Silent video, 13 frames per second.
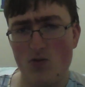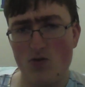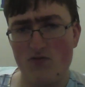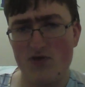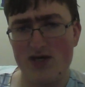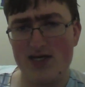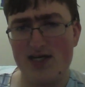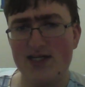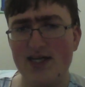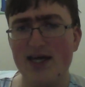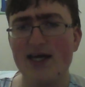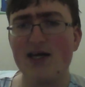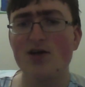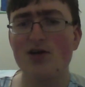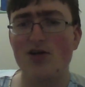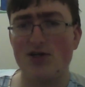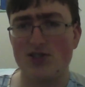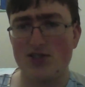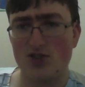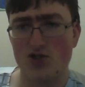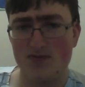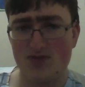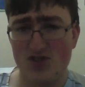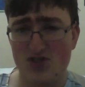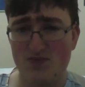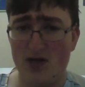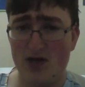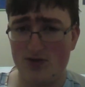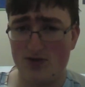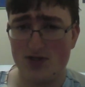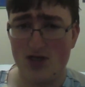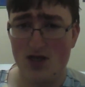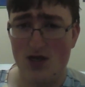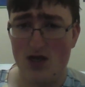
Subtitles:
were ridiculous in terms of spells.